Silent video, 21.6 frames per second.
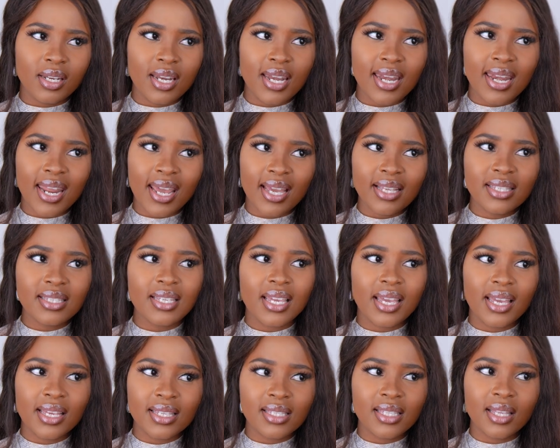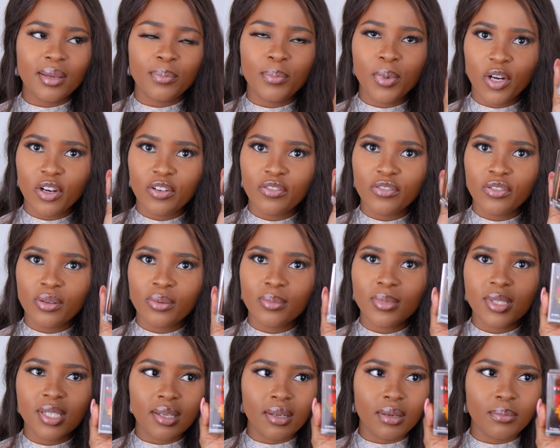Nest has their
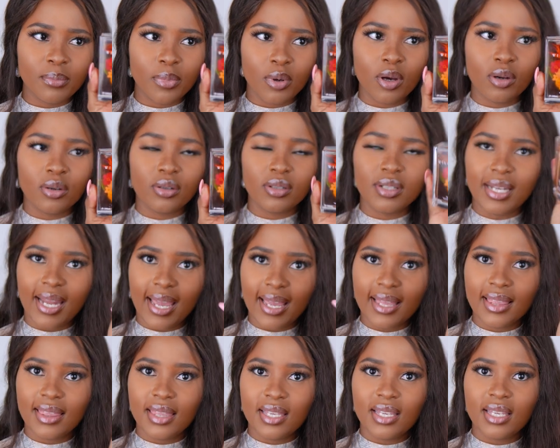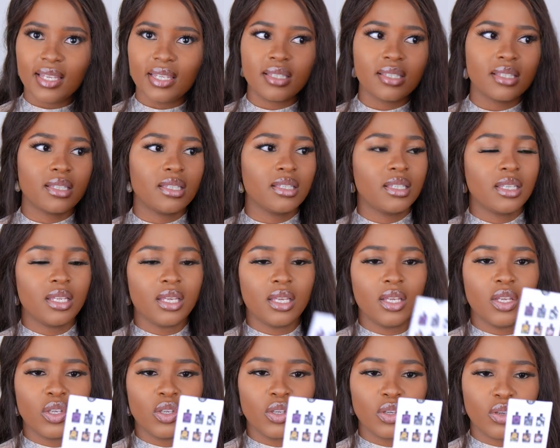perfumes bottled like this,
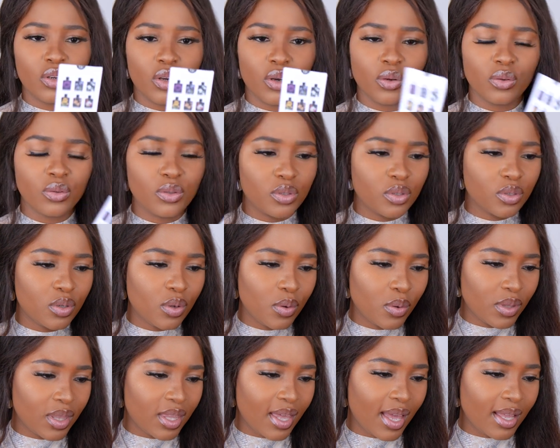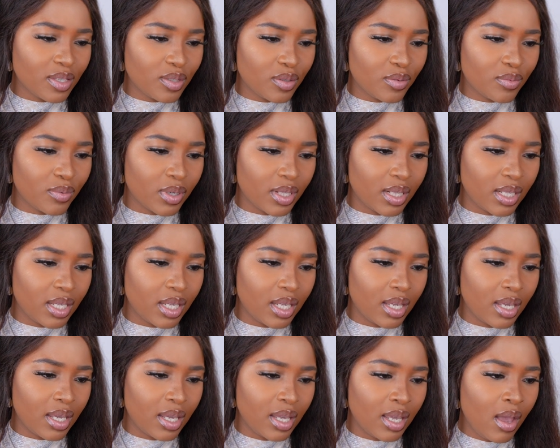you know? So that's
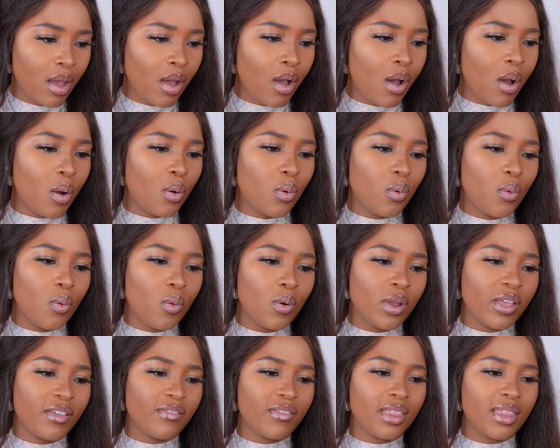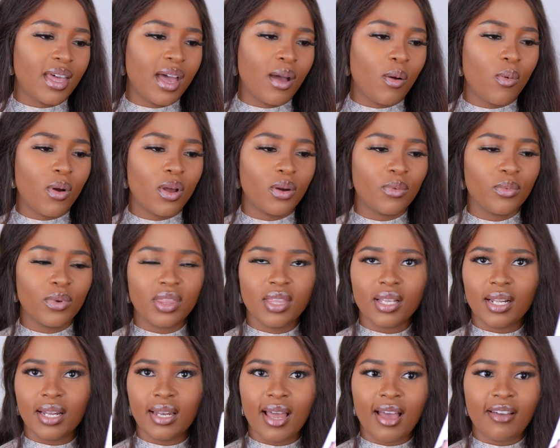really, oh, even that one with
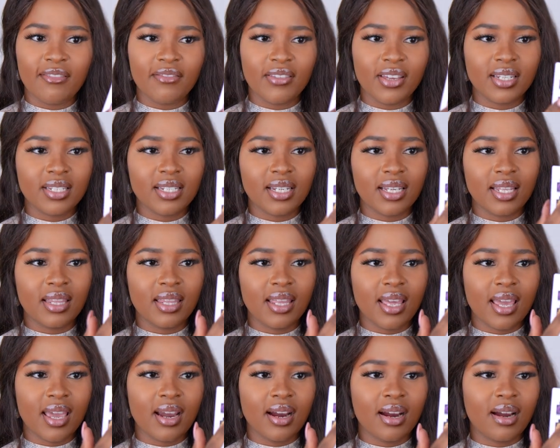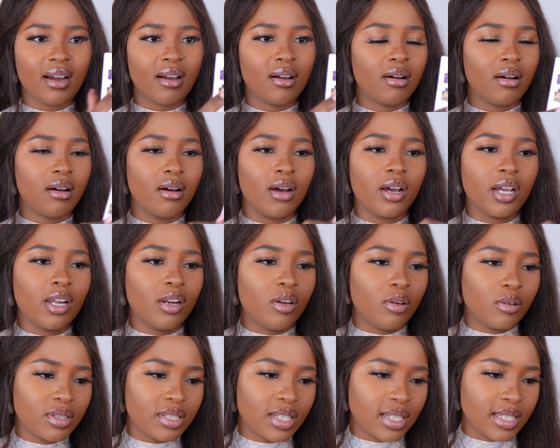the lavender there. Oh, it
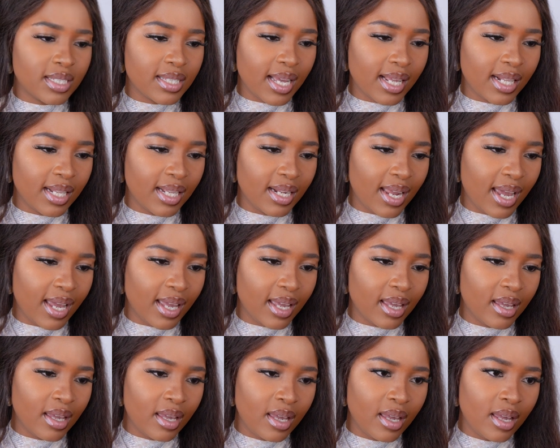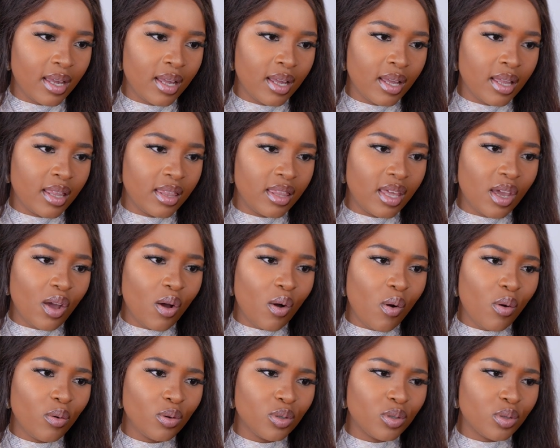looks exactly like, they
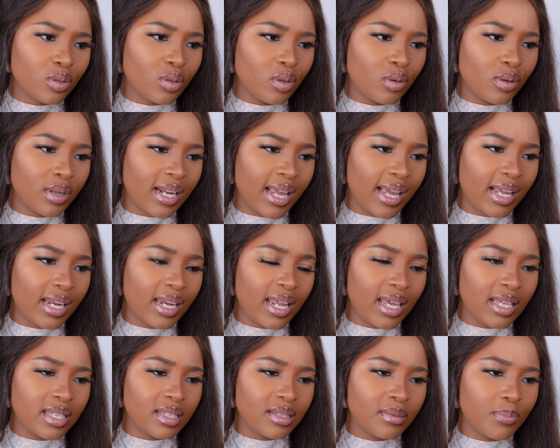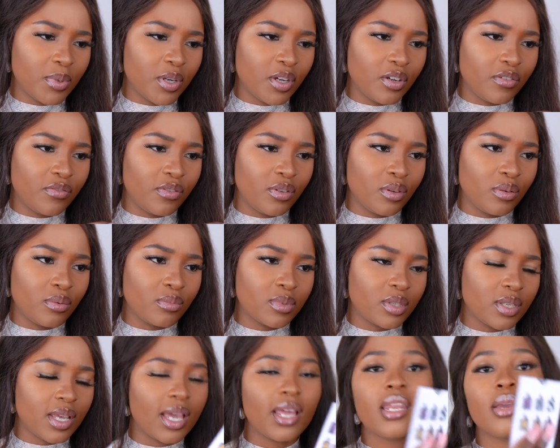all do look like Nest
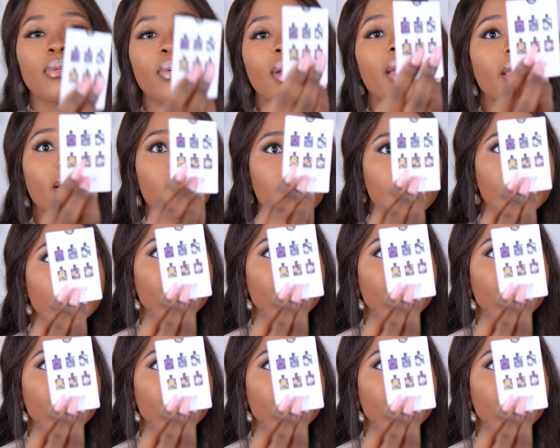Perfumes. Anyway.